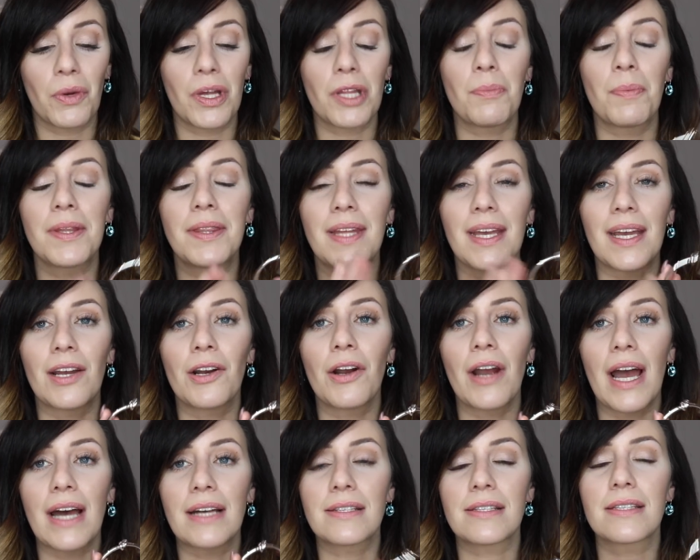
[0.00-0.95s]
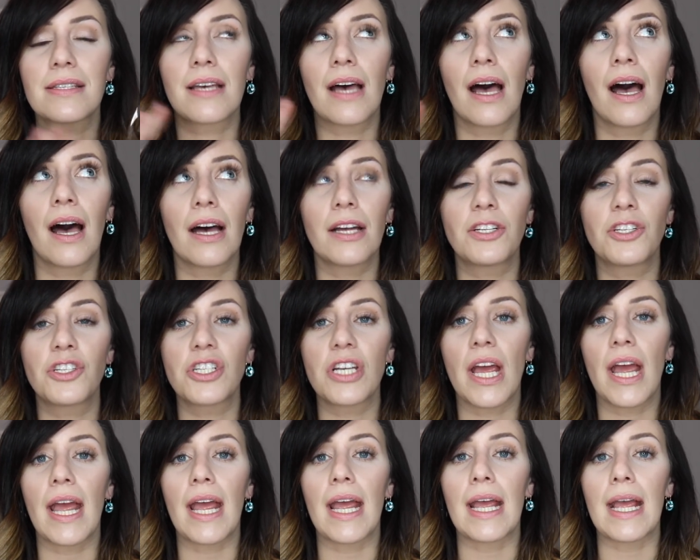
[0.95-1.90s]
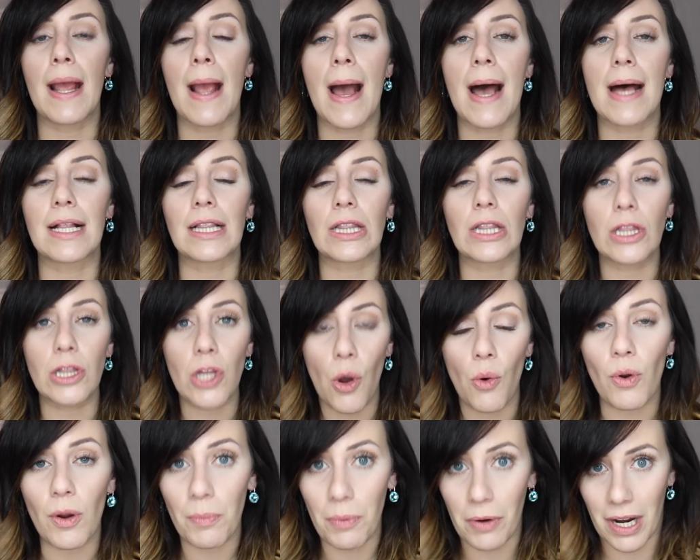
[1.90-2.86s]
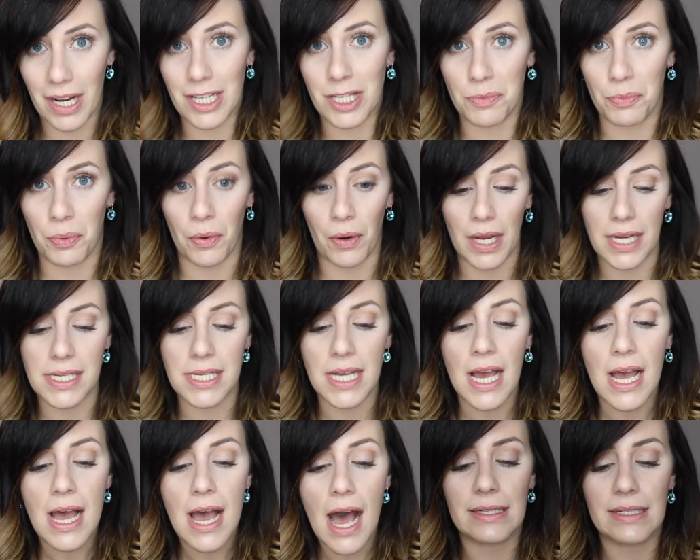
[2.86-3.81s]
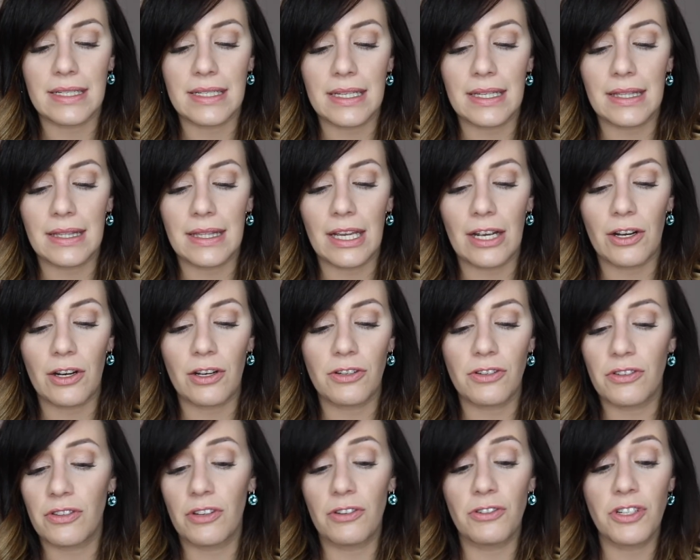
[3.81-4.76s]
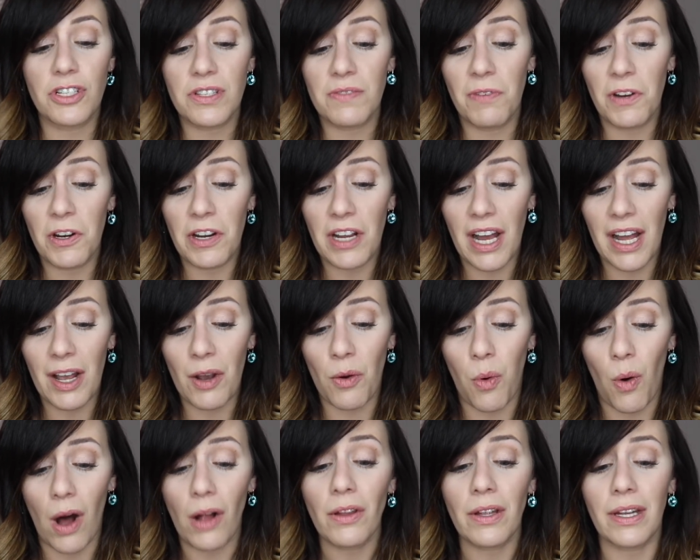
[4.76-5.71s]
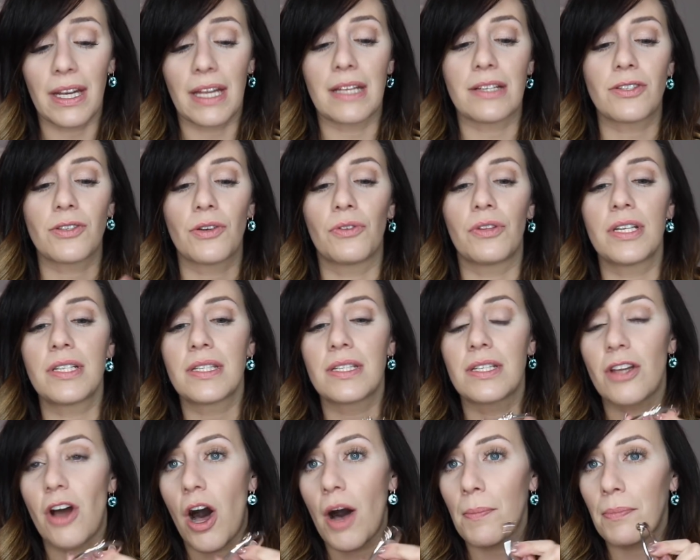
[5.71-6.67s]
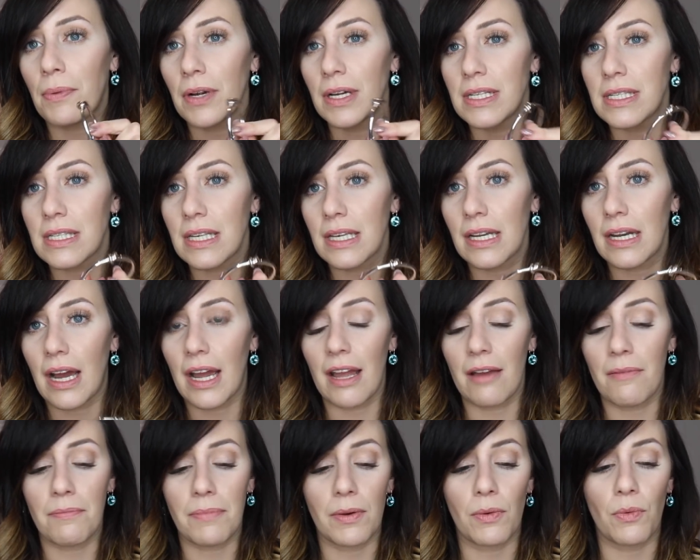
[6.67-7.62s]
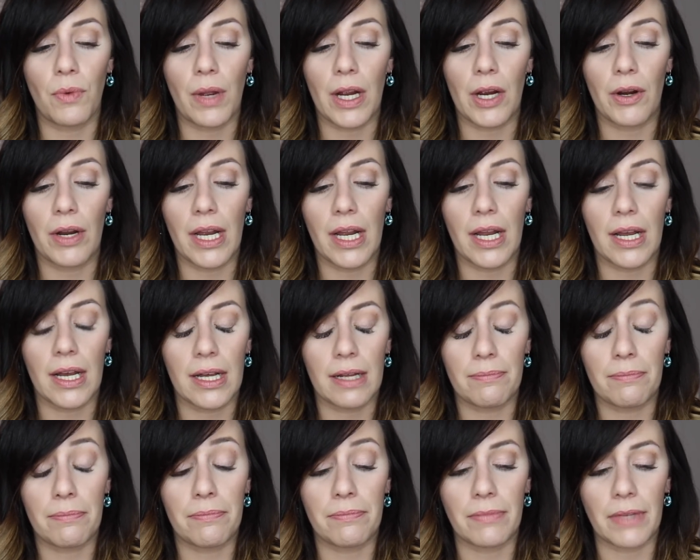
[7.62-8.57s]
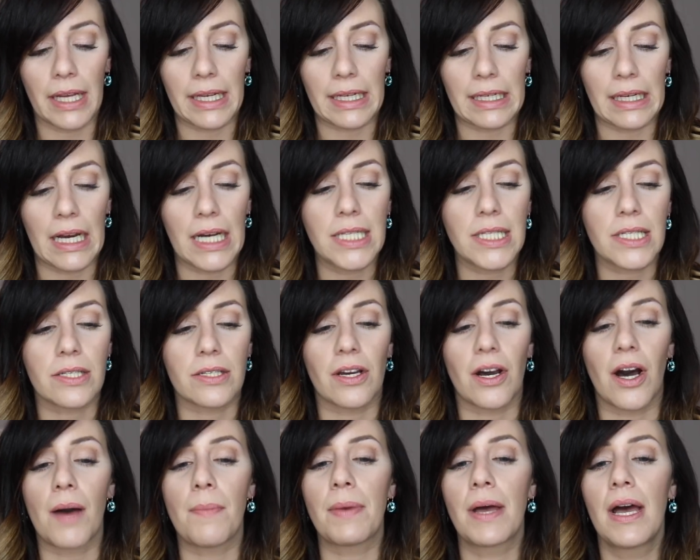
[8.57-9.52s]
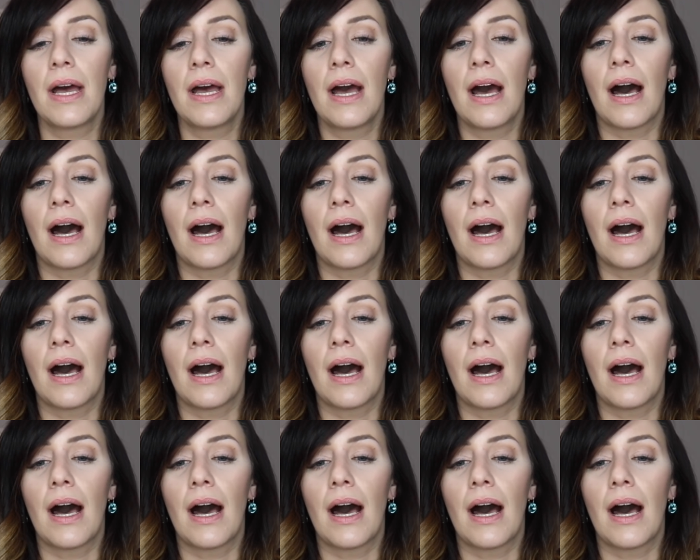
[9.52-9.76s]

with, but they are at such a lower price point, and they're just very high quality. So this knot bracelet I have been wearing like nonstop.